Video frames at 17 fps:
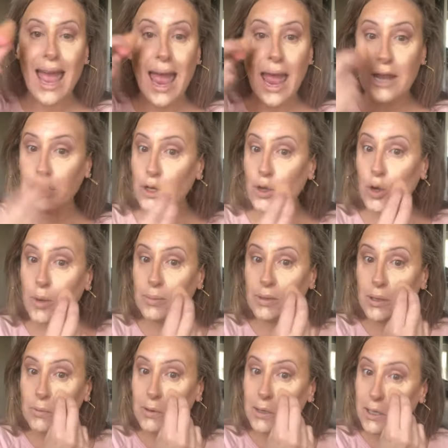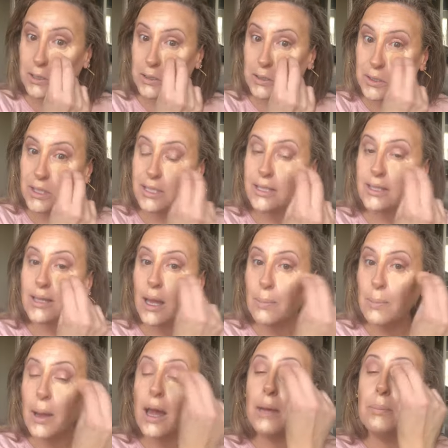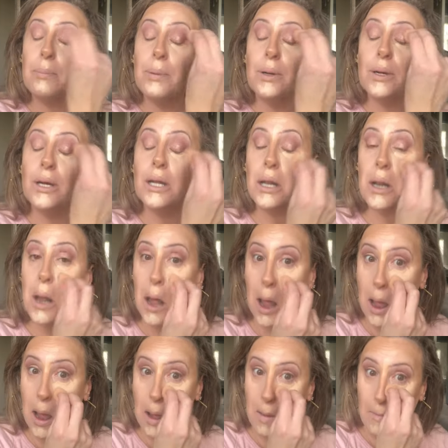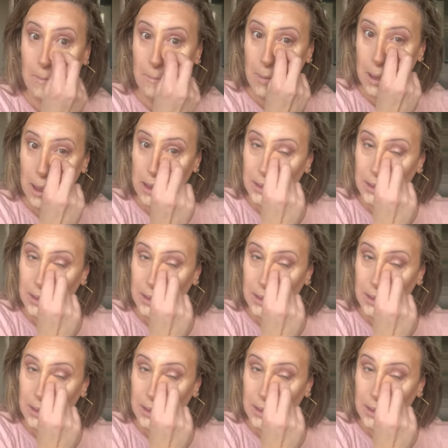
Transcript: And normally when I do this step, I put um,